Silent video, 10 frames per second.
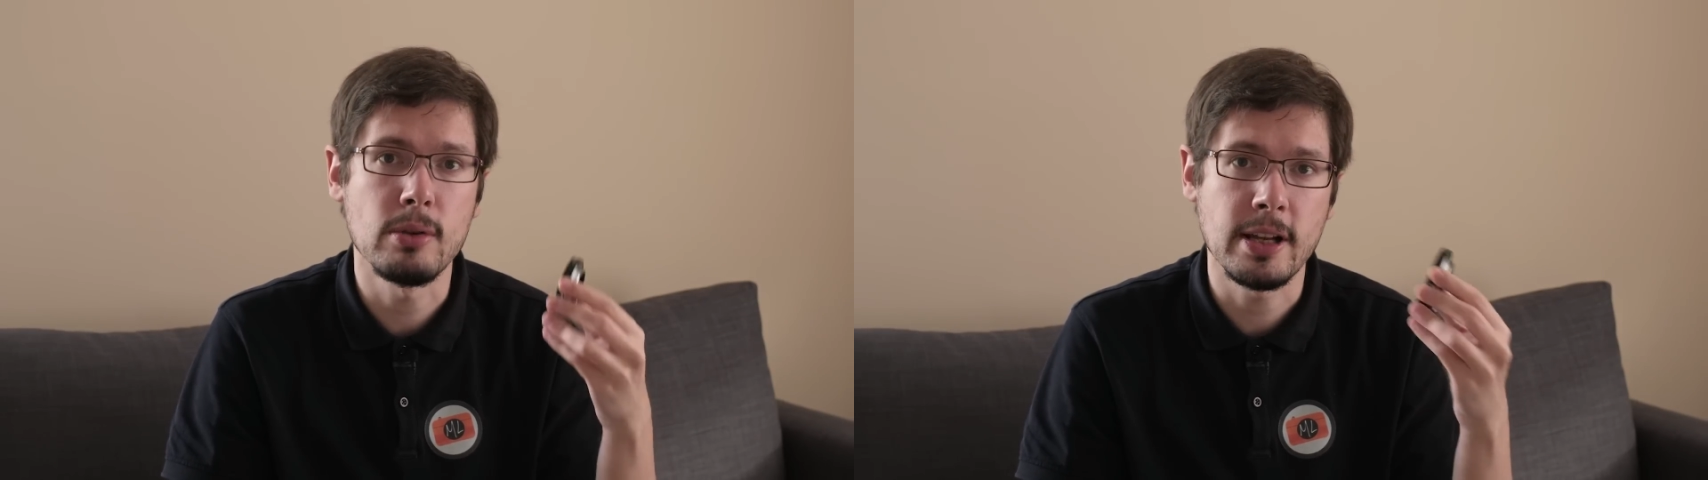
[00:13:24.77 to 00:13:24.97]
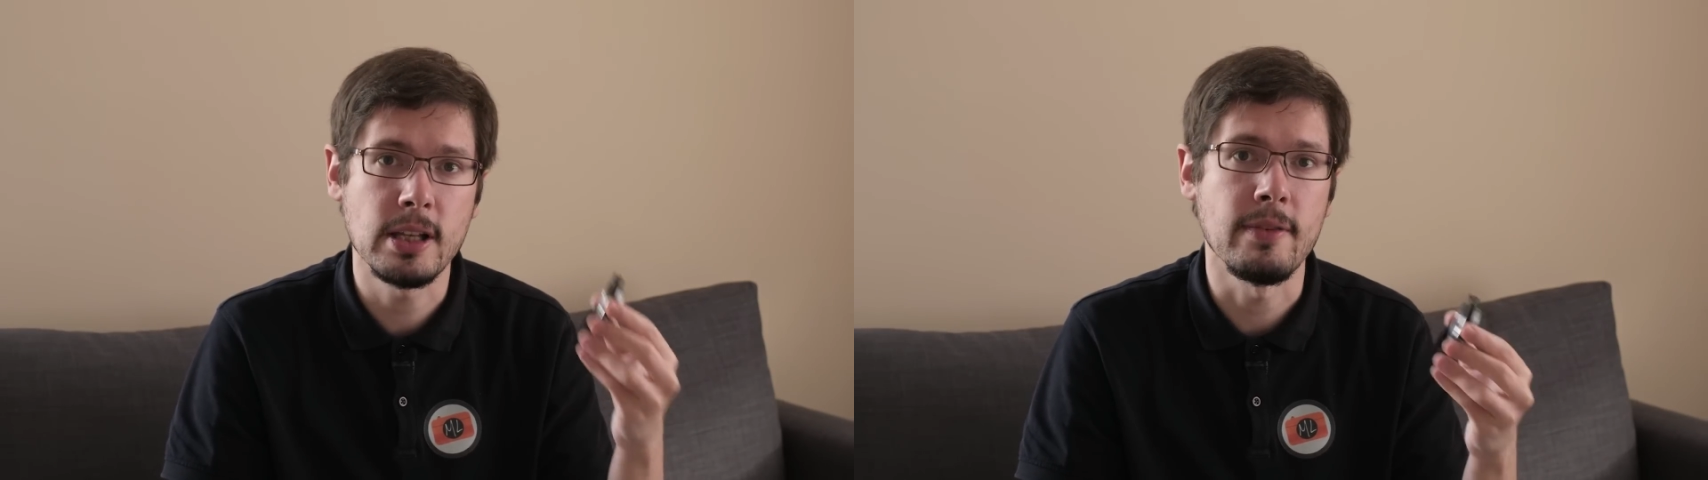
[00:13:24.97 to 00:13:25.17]

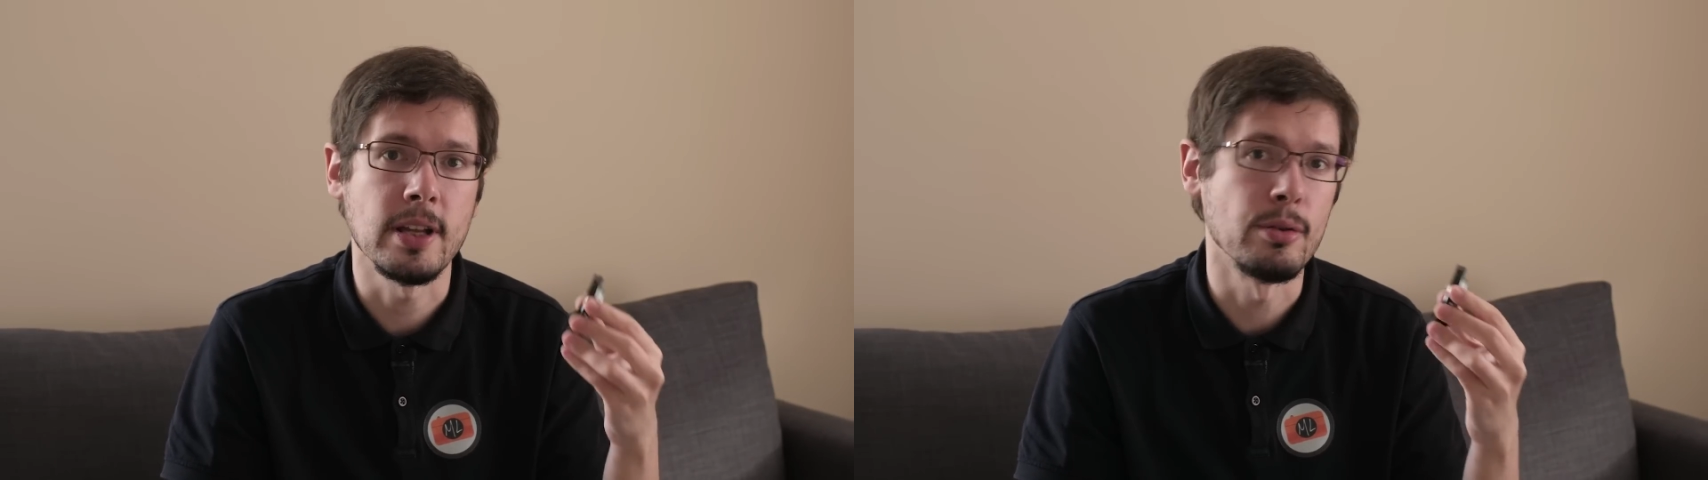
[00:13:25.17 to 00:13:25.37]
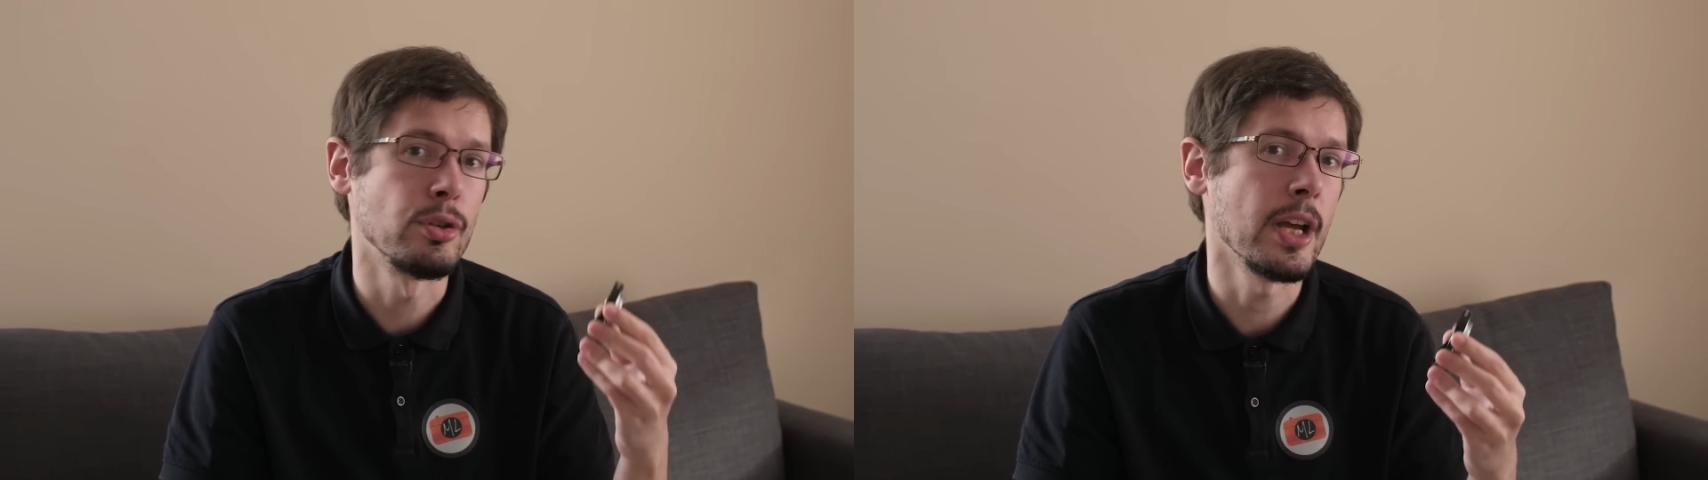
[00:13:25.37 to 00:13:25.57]

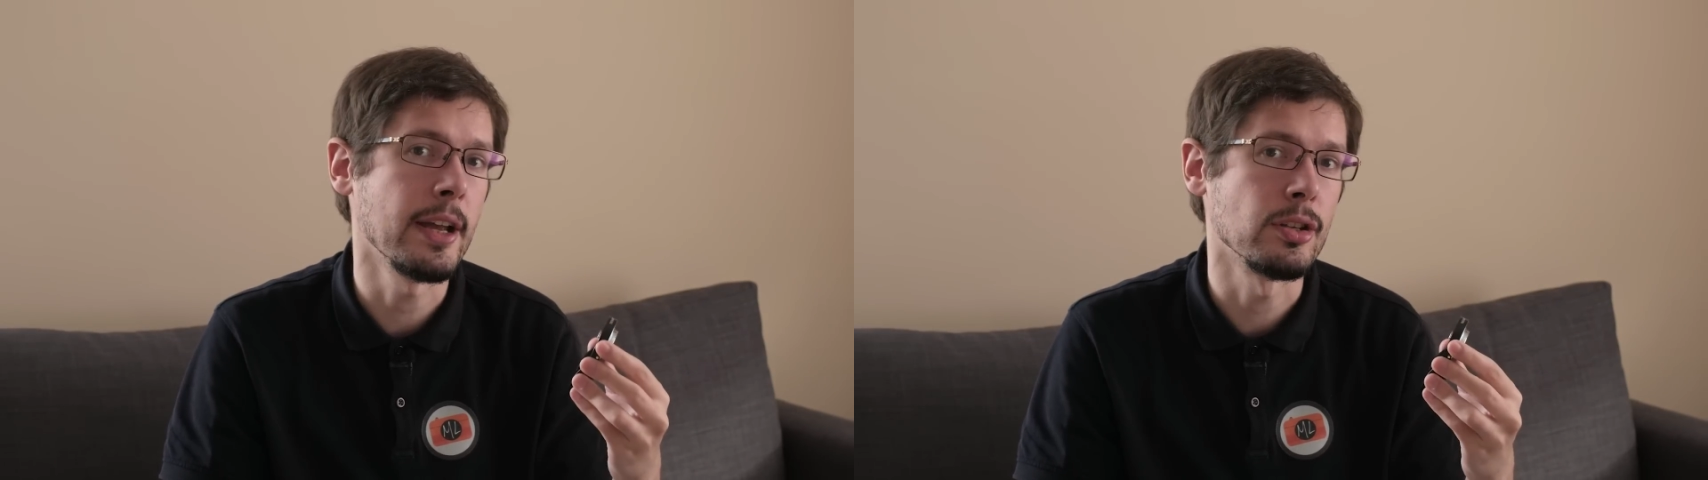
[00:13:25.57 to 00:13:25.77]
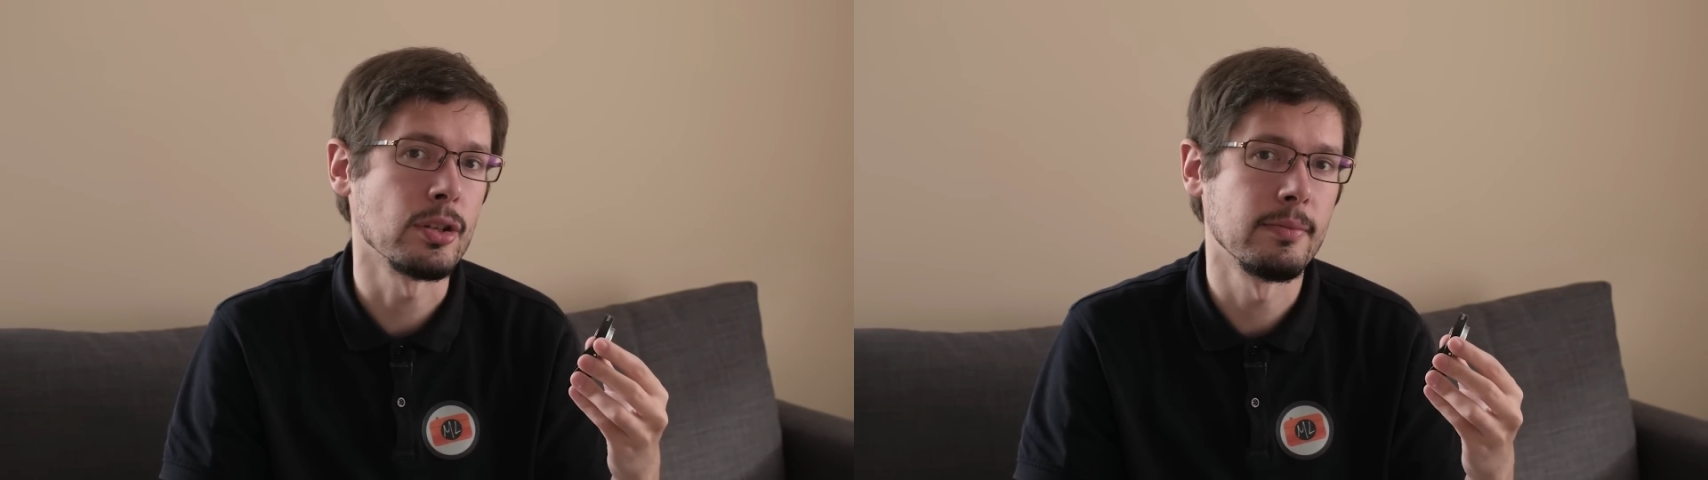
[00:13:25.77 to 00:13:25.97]
activate the
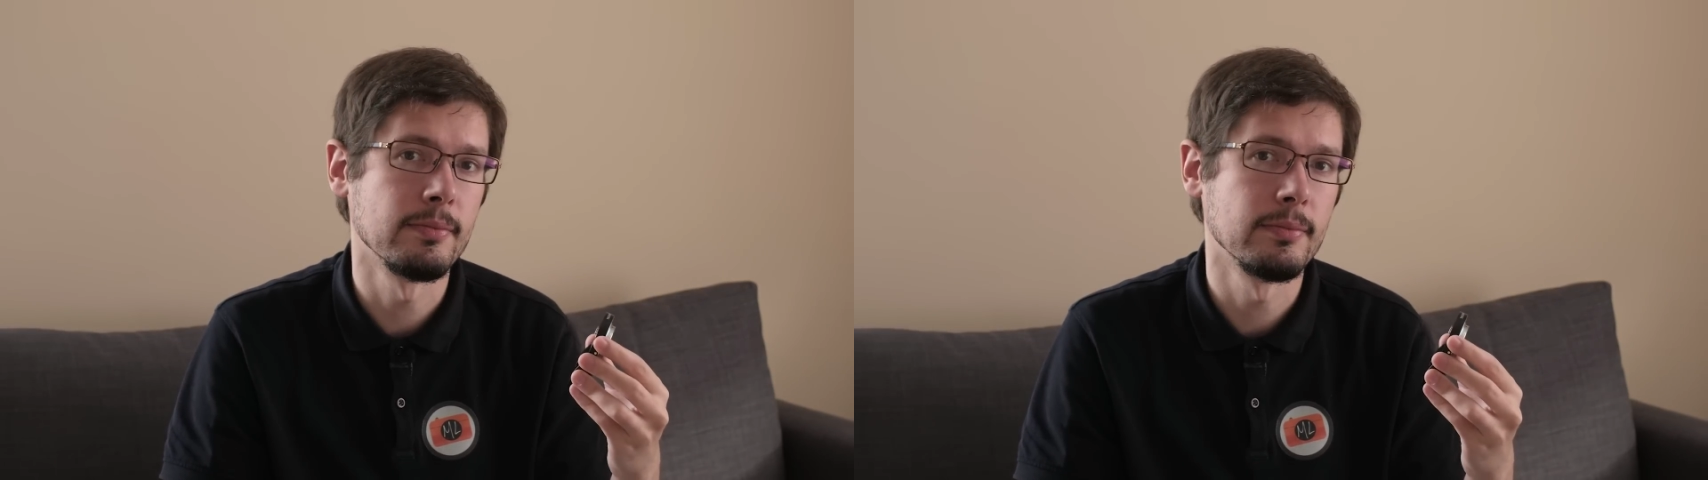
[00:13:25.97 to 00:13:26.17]
change.